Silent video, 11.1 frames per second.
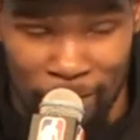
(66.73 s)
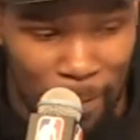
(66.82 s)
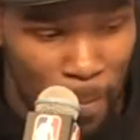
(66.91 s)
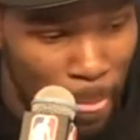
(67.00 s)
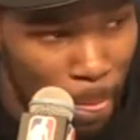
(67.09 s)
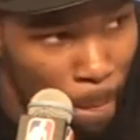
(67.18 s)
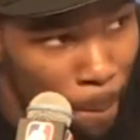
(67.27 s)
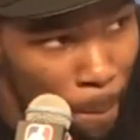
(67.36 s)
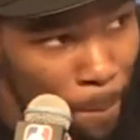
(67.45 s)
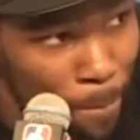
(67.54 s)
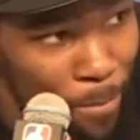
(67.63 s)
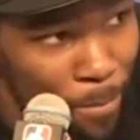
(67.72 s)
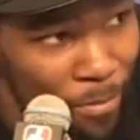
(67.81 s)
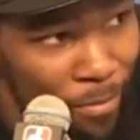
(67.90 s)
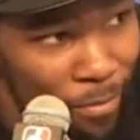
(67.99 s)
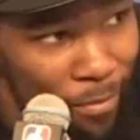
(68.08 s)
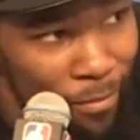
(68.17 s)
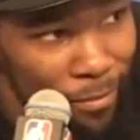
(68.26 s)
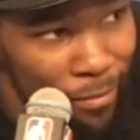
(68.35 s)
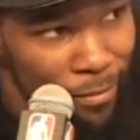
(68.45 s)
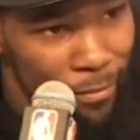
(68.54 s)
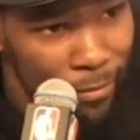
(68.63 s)

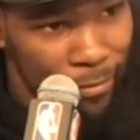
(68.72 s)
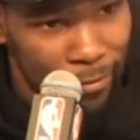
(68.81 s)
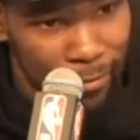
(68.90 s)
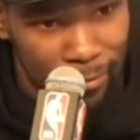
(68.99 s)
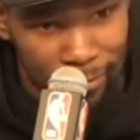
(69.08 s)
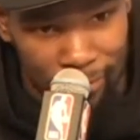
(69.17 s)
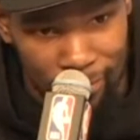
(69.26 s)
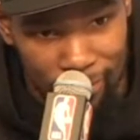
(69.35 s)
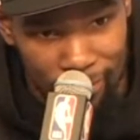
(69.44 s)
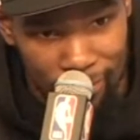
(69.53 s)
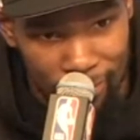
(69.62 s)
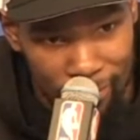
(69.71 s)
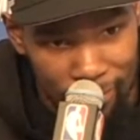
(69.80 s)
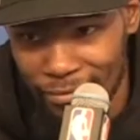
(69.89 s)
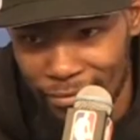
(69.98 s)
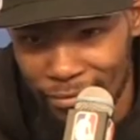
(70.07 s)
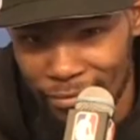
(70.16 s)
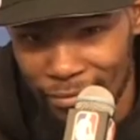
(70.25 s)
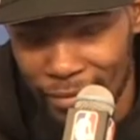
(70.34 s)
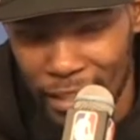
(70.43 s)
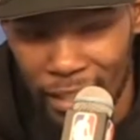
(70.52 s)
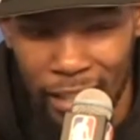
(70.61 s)

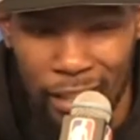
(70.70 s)
[no speech]